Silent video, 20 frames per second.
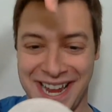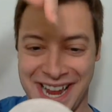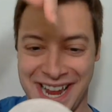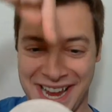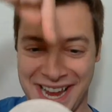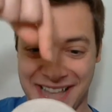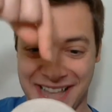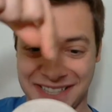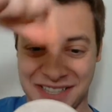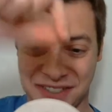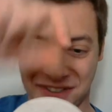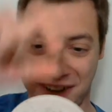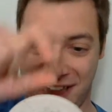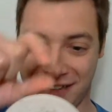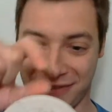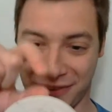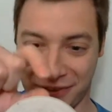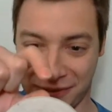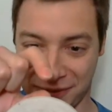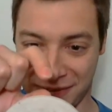it has to
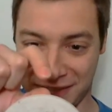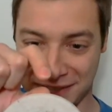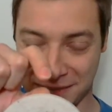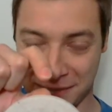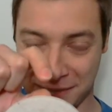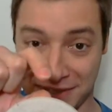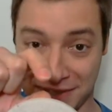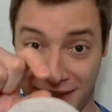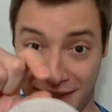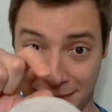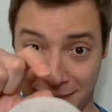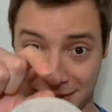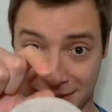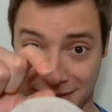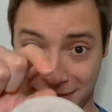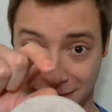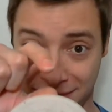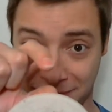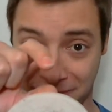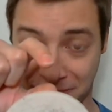travel through this much
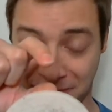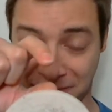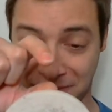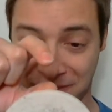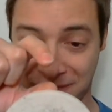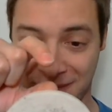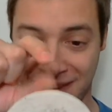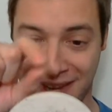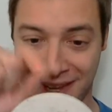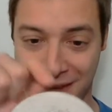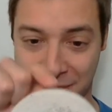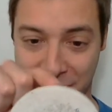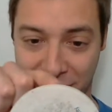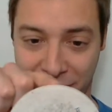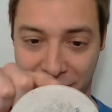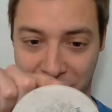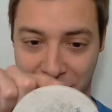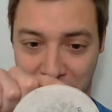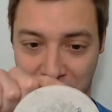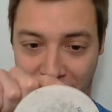atmosphere. But
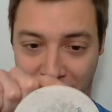if you're